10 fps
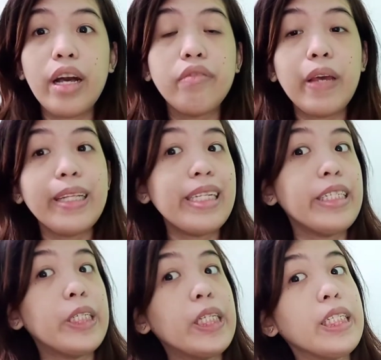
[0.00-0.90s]
have
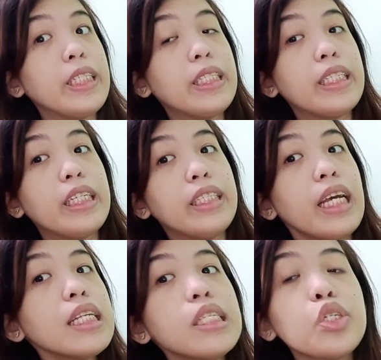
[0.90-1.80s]
any
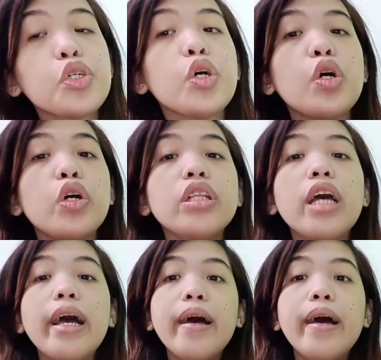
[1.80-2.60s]
suggestion,